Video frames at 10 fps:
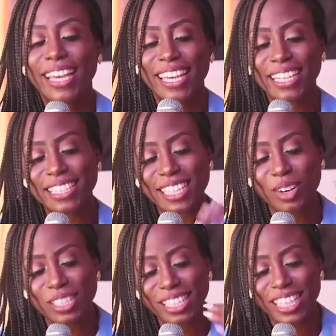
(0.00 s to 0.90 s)
get it
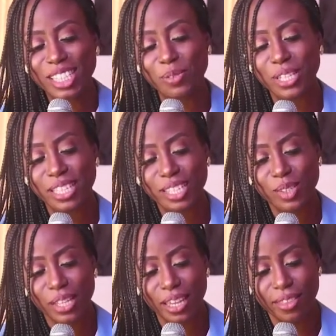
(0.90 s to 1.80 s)
out. Let's read this
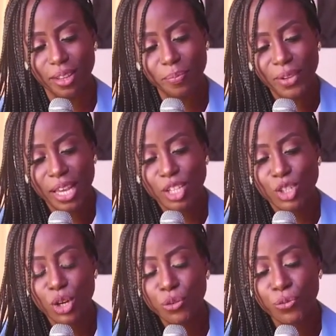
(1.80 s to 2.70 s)
together.
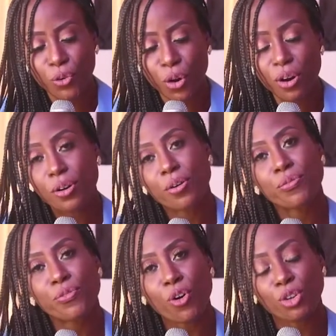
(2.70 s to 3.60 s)
John 4
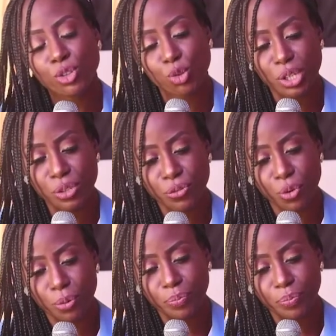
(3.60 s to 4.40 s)
4 to 24.